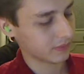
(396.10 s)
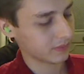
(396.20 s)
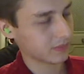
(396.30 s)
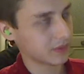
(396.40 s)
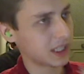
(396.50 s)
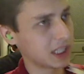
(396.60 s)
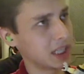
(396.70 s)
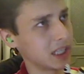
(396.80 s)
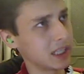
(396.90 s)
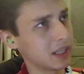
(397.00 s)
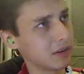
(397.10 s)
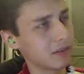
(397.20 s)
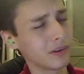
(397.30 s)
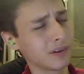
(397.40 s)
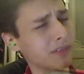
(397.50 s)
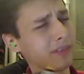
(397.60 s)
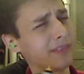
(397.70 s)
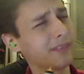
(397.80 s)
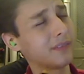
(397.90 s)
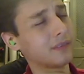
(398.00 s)
he
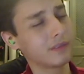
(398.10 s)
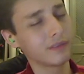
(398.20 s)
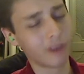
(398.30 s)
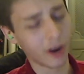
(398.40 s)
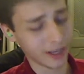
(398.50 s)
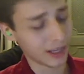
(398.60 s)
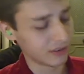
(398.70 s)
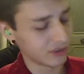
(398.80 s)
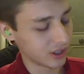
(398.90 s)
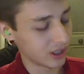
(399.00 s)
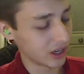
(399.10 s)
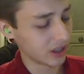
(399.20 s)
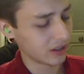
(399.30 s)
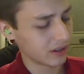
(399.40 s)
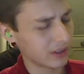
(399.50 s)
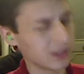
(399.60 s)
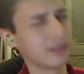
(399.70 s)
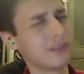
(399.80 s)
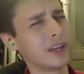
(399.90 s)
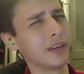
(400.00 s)
fought against Vegeta.
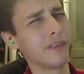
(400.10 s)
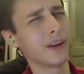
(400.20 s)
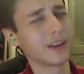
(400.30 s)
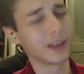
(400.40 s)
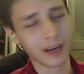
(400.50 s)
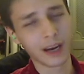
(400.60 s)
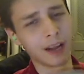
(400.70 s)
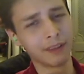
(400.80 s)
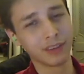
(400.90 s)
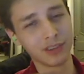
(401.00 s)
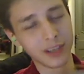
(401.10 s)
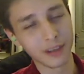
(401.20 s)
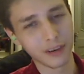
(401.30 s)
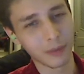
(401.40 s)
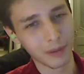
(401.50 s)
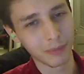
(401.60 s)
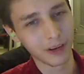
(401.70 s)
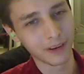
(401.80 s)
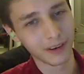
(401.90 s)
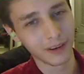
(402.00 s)
I said Vegeta, sorry about the
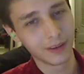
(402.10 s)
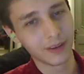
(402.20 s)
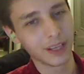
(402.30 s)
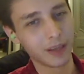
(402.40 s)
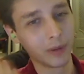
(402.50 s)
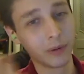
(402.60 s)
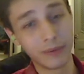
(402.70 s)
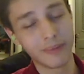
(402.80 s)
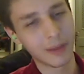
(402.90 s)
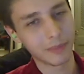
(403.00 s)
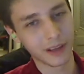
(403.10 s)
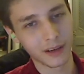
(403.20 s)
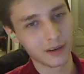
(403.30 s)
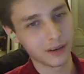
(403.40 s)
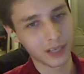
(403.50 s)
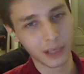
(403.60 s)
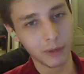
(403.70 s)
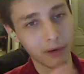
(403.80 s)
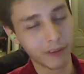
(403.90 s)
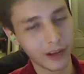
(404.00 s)
blunder. Let me revamp that. Let me
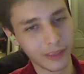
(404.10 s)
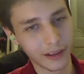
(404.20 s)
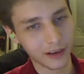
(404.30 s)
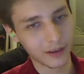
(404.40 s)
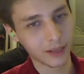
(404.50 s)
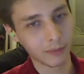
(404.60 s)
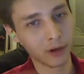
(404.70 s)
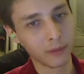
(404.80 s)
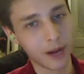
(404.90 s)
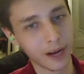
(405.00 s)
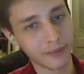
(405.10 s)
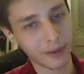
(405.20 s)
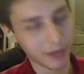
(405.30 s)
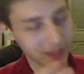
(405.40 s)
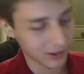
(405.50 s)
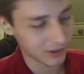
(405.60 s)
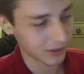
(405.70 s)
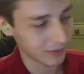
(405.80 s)
refine that. I'm going to modify my diction.